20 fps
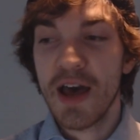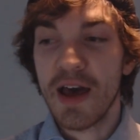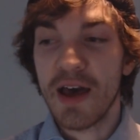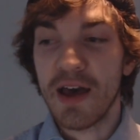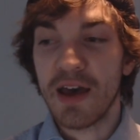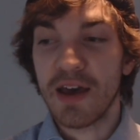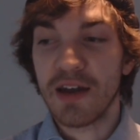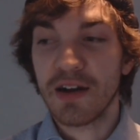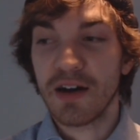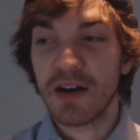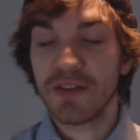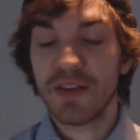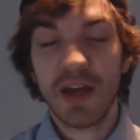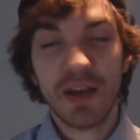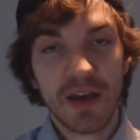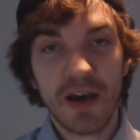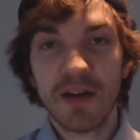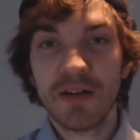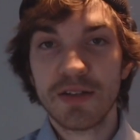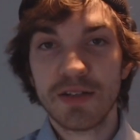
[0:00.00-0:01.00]
And
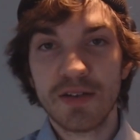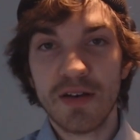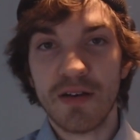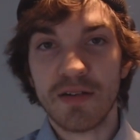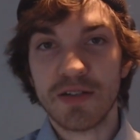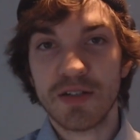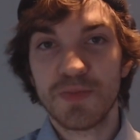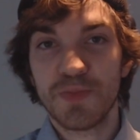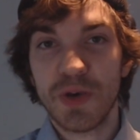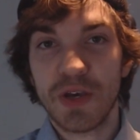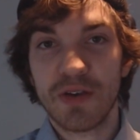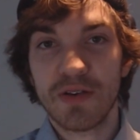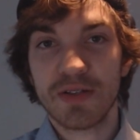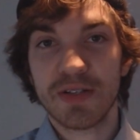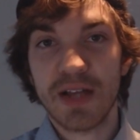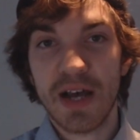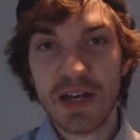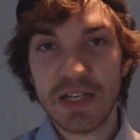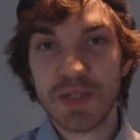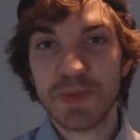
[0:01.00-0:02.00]
that kind of sucks
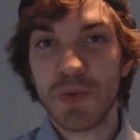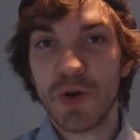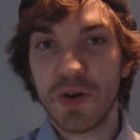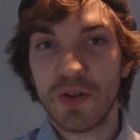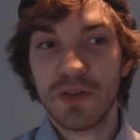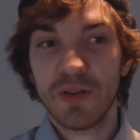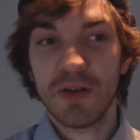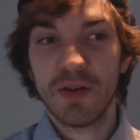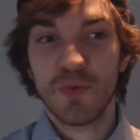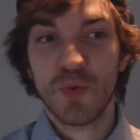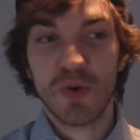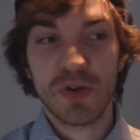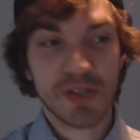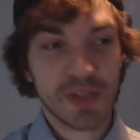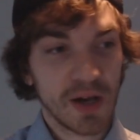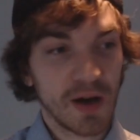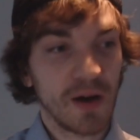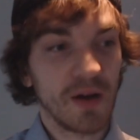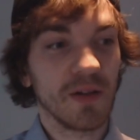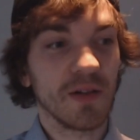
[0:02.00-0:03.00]
because last month was
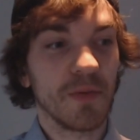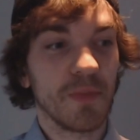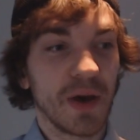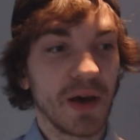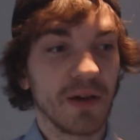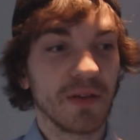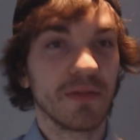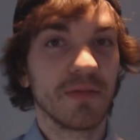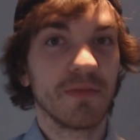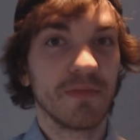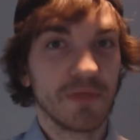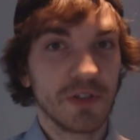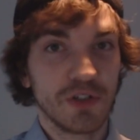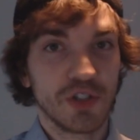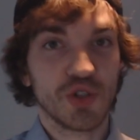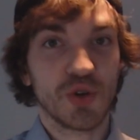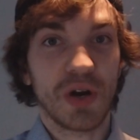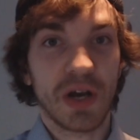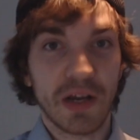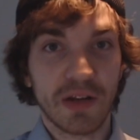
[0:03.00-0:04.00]
all about
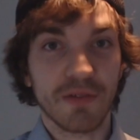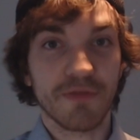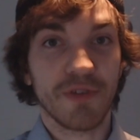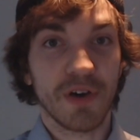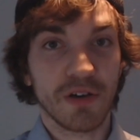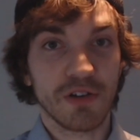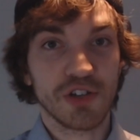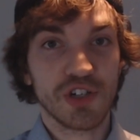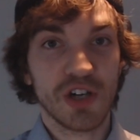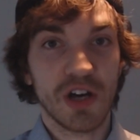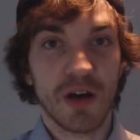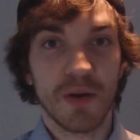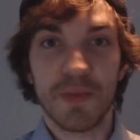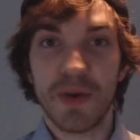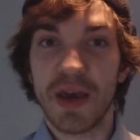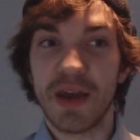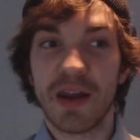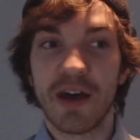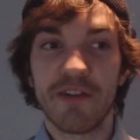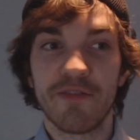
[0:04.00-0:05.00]
trying to find a job,
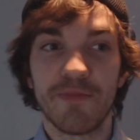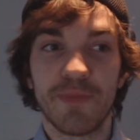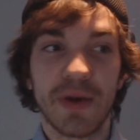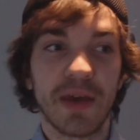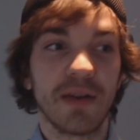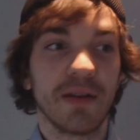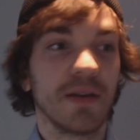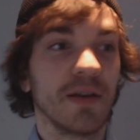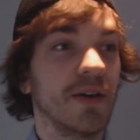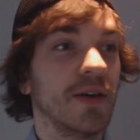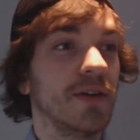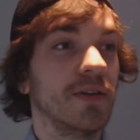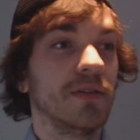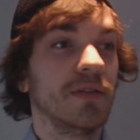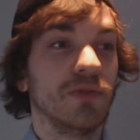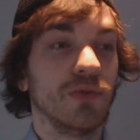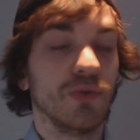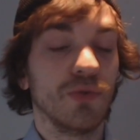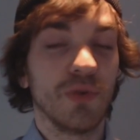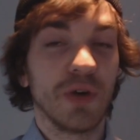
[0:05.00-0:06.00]
and I've been
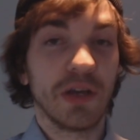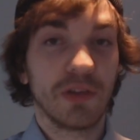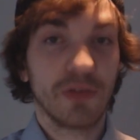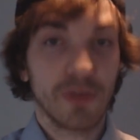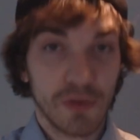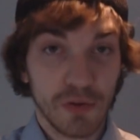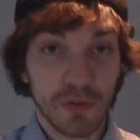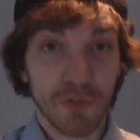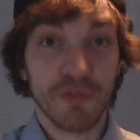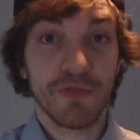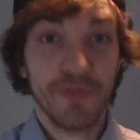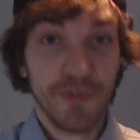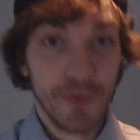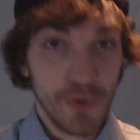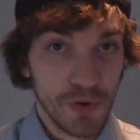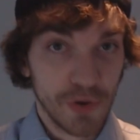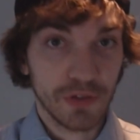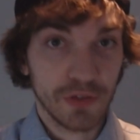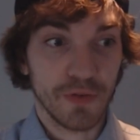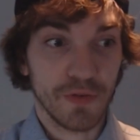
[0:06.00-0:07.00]
to a total of
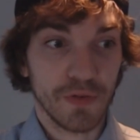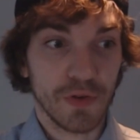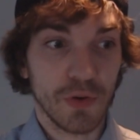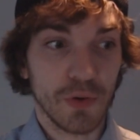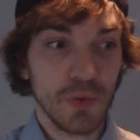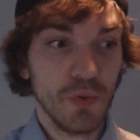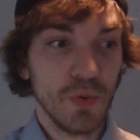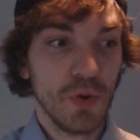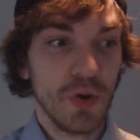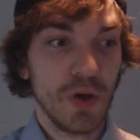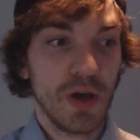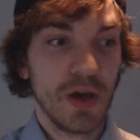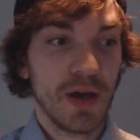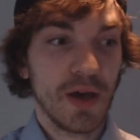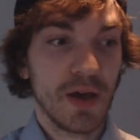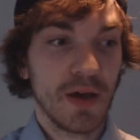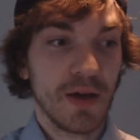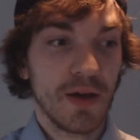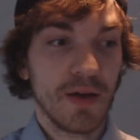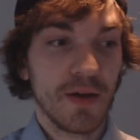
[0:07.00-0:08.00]
4 interviews,
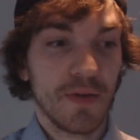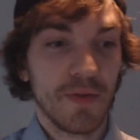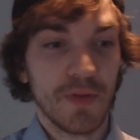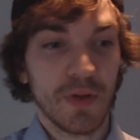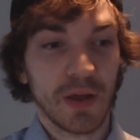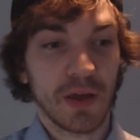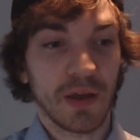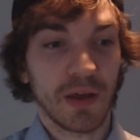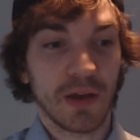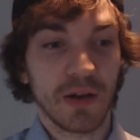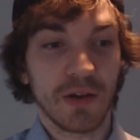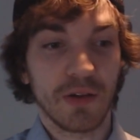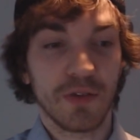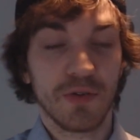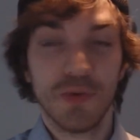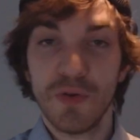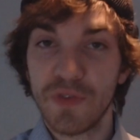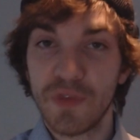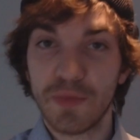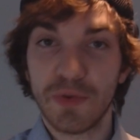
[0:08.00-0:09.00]
and
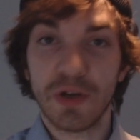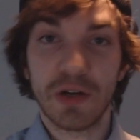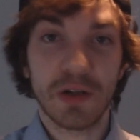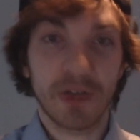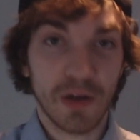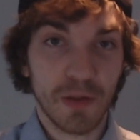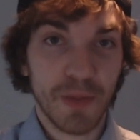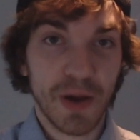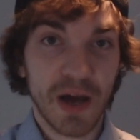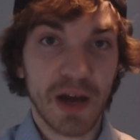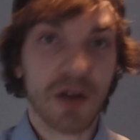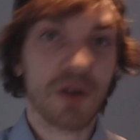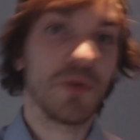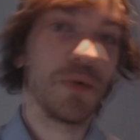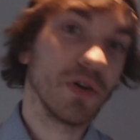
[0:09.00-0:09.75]
2 of them didn't call back.